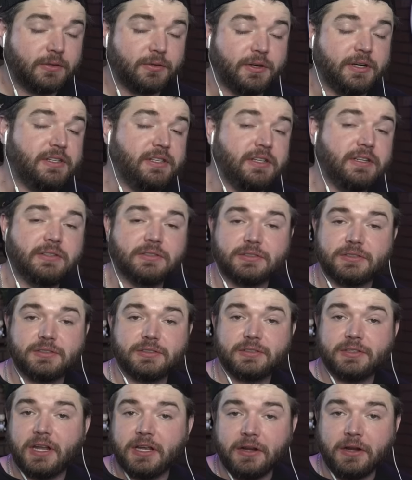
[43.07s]

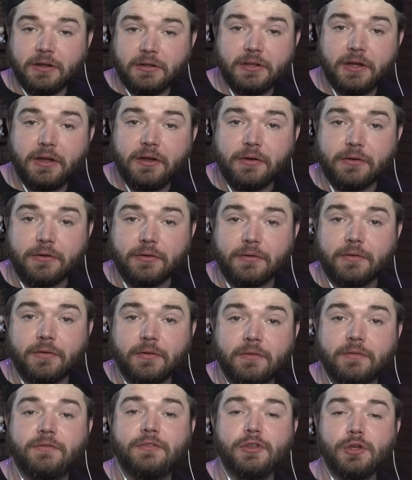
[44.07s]
Greetings and hello,
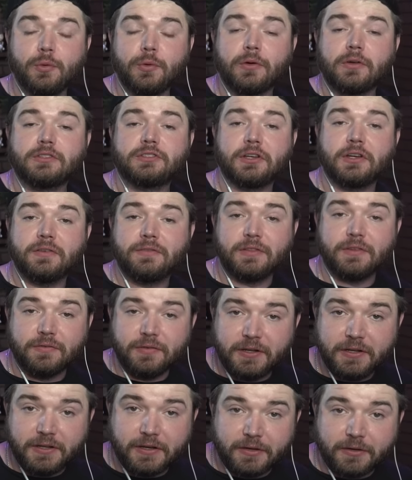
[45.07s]
viewers of the
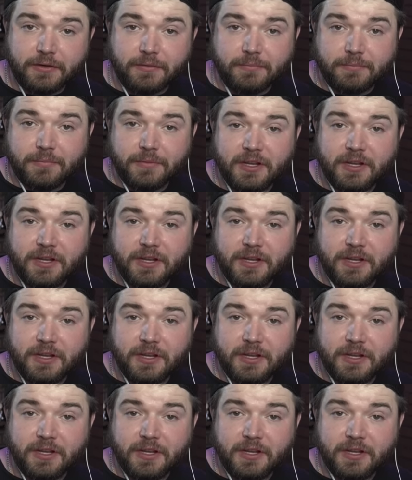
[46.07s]
video.